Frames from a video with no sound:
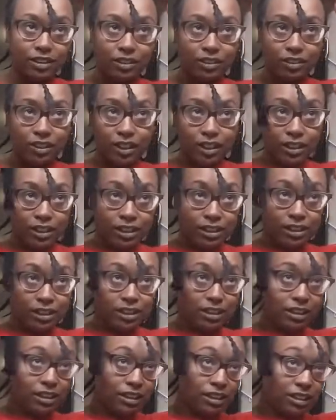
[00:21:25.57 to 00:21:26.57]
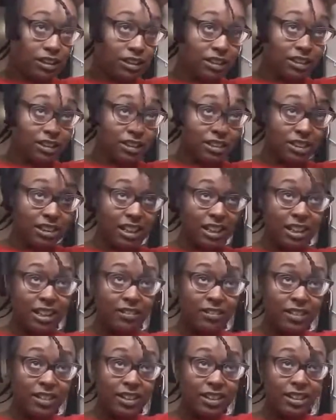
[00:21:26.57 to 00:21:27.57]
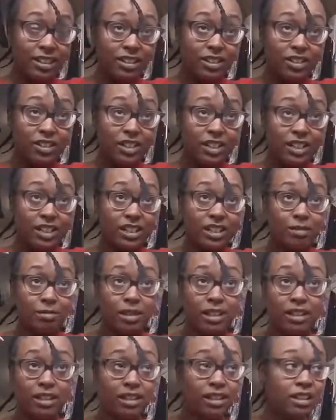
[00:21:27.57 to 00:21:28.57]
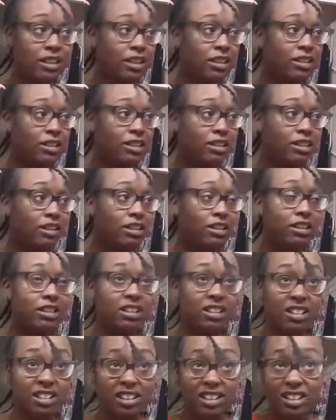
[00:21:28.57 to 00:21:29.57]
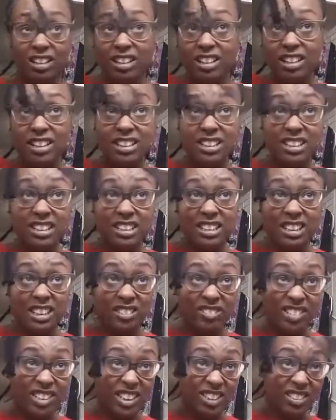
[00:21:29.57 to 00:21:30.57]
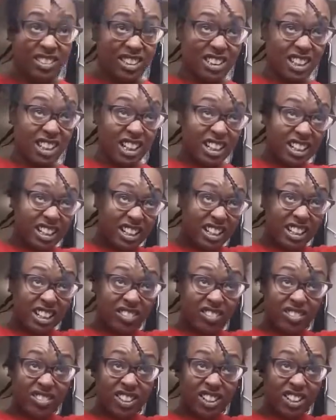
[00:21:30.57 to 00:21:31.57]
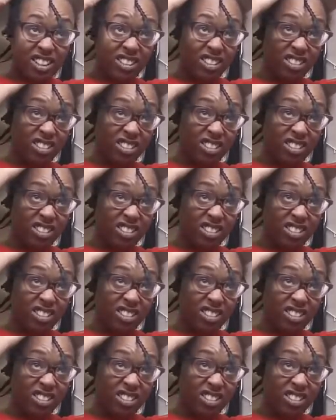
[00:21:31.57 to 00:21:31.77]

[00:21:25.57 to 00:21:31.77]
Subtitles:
trace it, because I never did the trace method, y'all. It just seems so scary. Like I'm gonna get